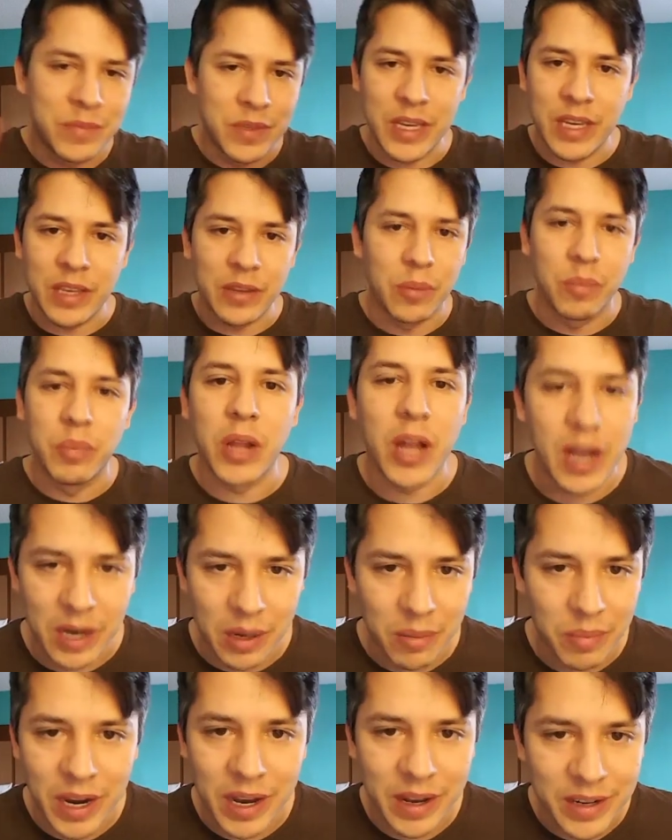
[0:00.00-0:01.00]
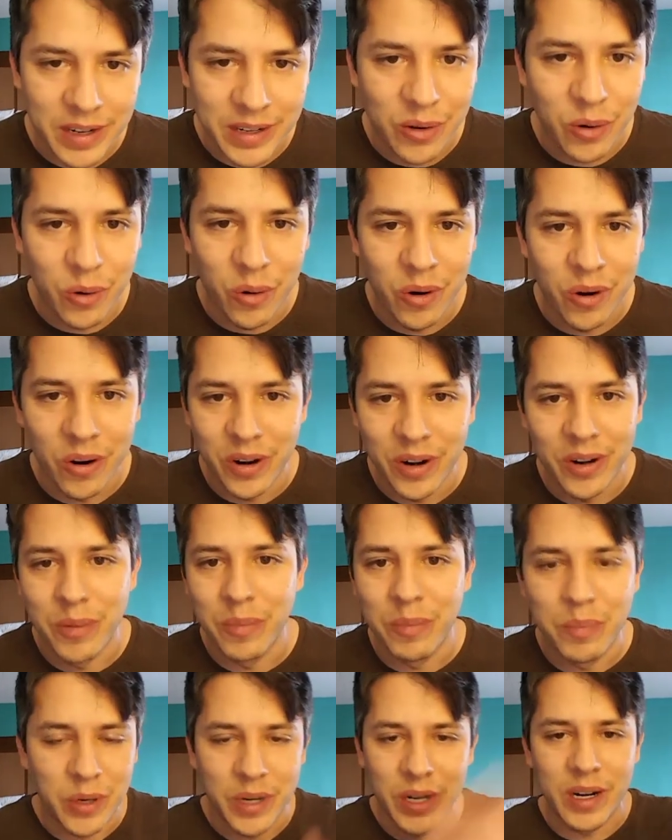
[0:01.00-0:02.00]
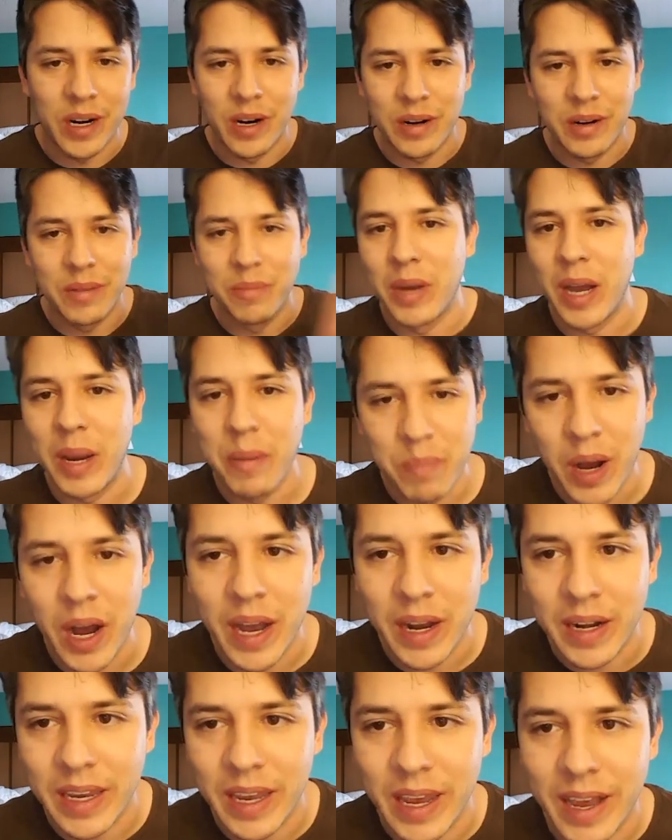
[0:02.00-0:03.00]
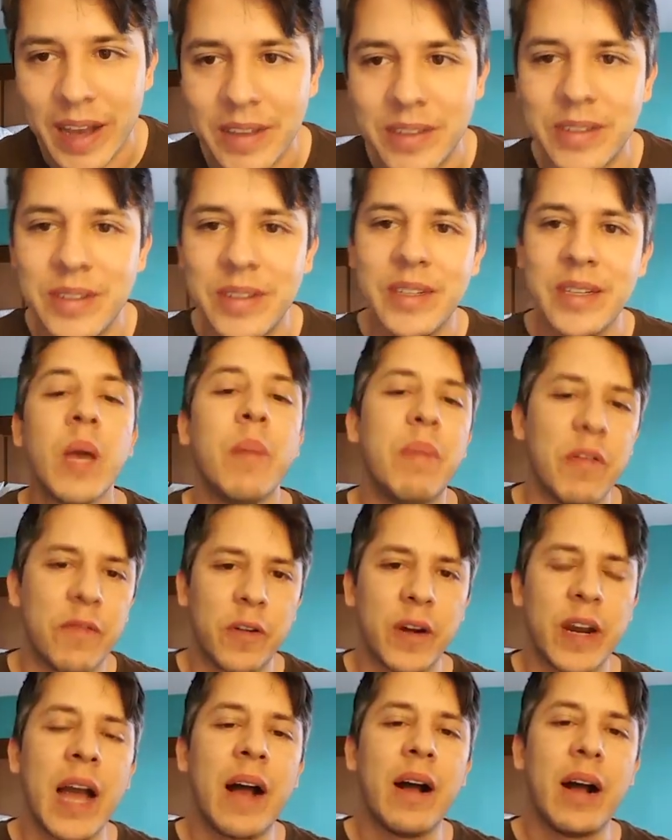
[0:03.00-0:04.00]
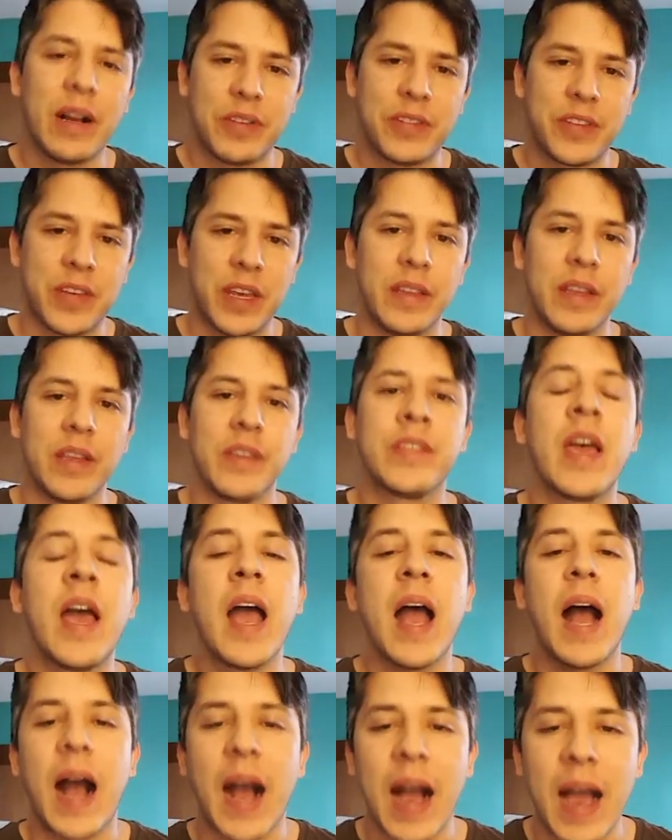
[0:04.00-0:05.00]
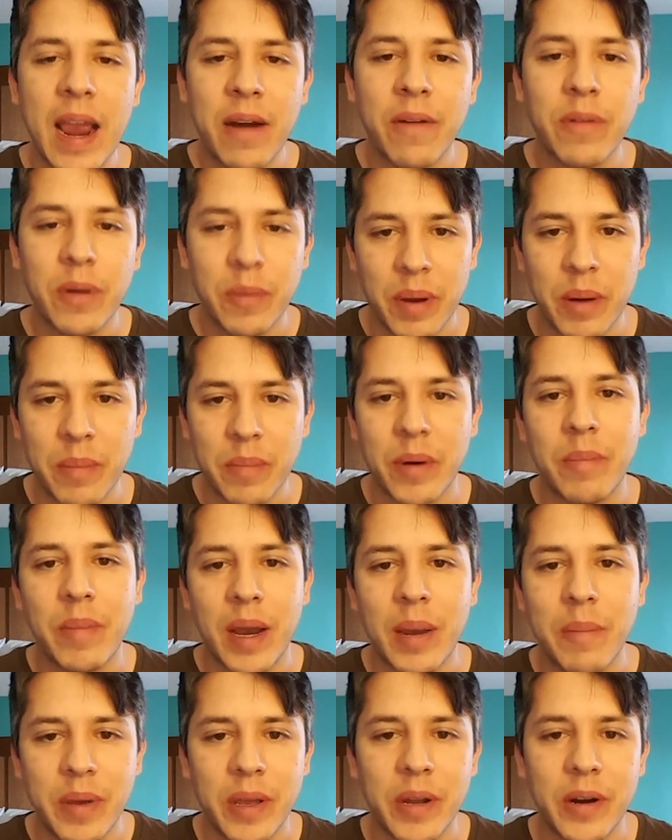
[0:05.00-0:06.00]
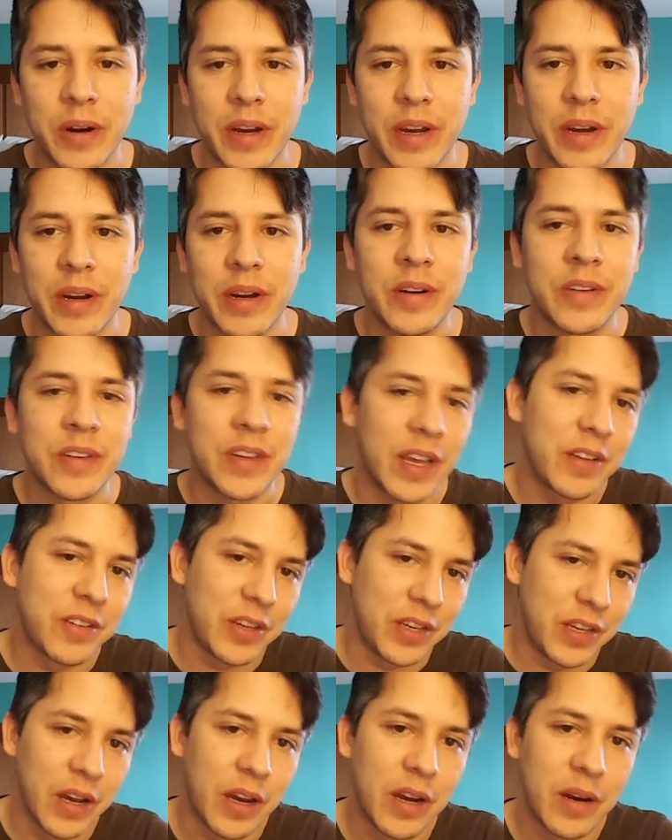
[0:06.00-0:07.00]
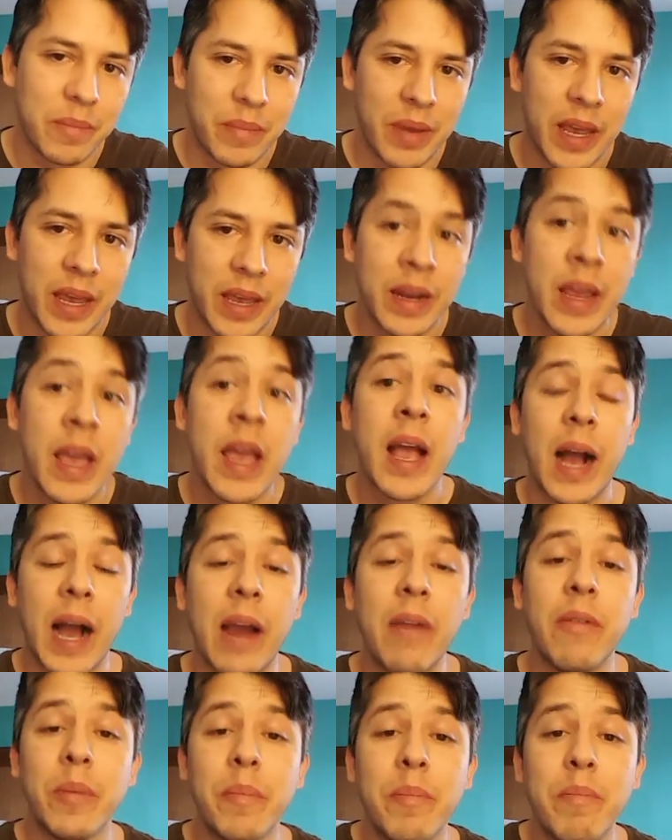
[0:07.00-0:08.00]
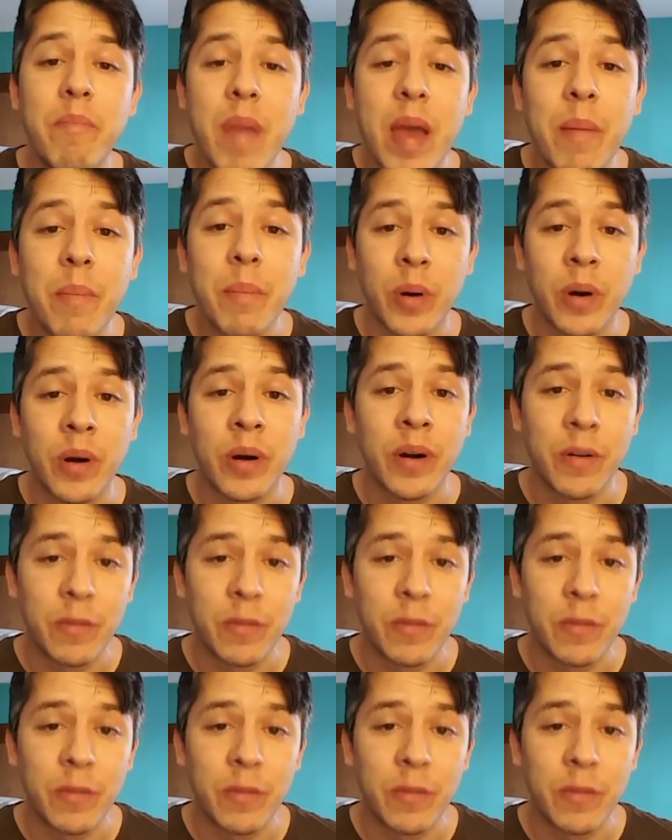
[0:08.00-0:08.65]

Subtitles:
either blog about it or put it on my podcast. But for now, I'll say this. I remember my bitter years as a young man. I remember